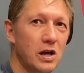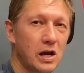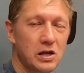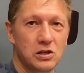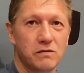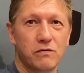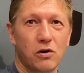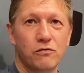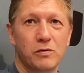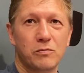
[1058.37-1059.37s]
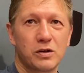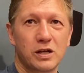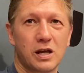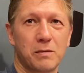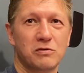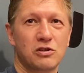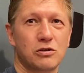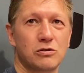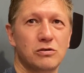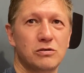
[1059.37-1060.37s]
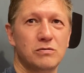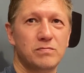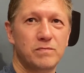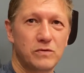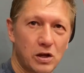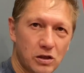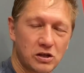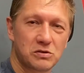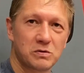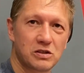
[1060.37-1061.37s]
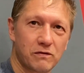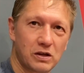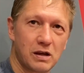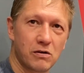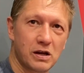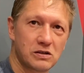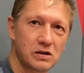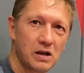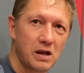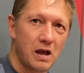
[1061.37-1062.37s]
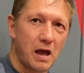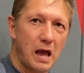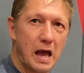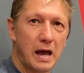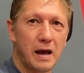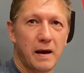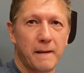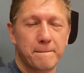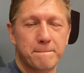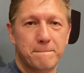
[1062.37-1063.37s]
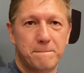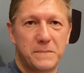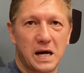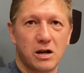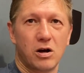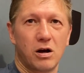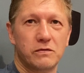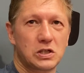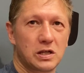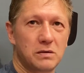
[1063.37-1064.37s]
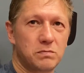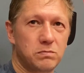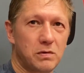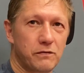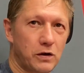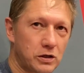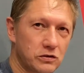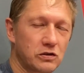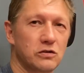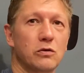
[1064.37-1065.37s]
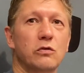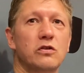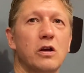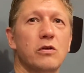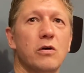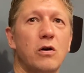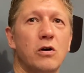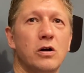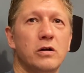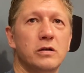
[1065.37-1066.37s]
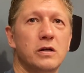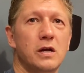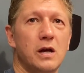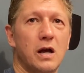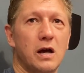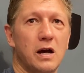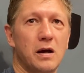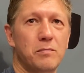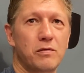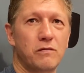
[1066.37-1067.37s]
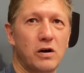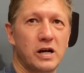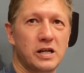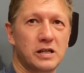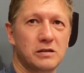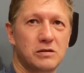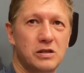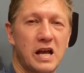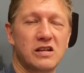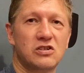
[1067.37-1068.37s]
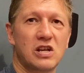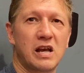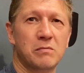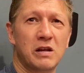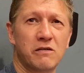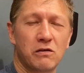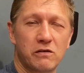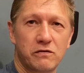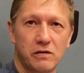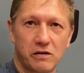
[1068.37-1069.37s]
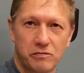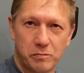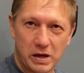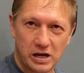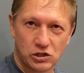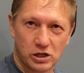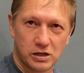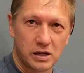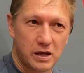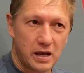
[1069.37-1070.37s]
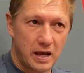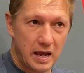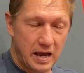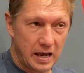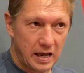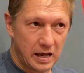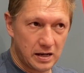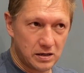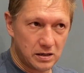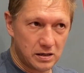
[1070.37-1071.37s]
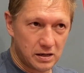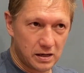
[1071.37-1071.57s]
and the involvement when it comes to, you know, those specific areas. But obviously my focus is also on providing that same level of passion and